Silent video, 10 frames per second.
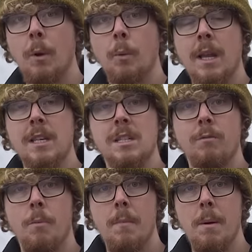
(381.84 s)
boat will actually
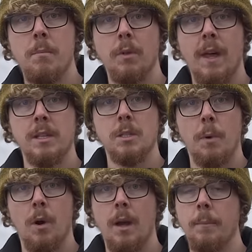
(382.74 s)
remember that
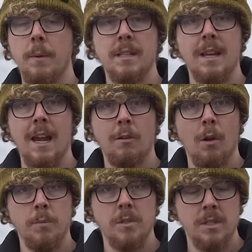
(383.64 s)
spot and be as
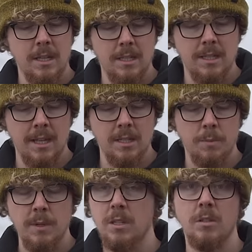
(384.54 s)
accurate up to 60
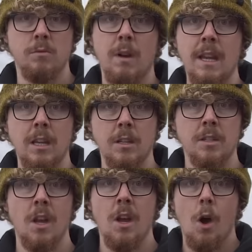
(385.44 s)
centimeters
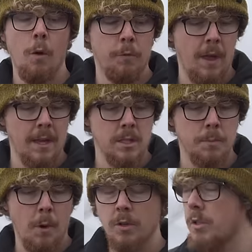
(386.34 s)
radius of that
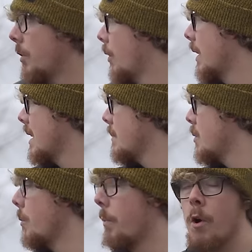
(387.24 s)
spot. So I know that's
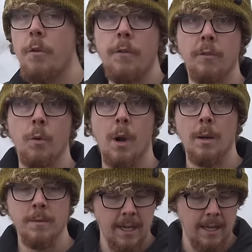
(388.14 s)
absolutely perfect for where
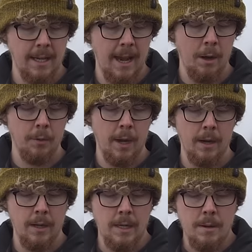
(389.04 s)
I'm taking it out
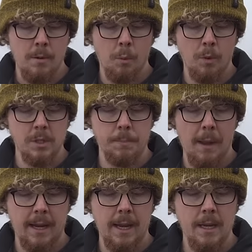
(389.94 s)
there. But once it's
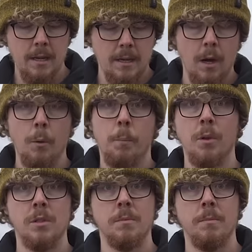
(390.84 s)
back in, I'll
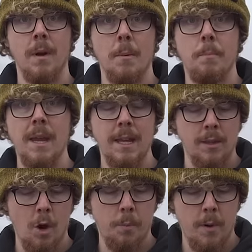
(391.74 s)
put some uh, bait in
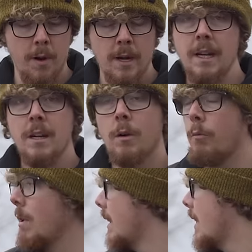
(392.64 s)
the hopper, a
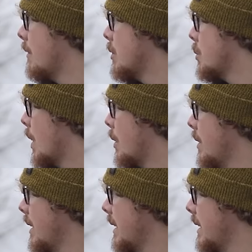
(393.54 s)
rig in there as well,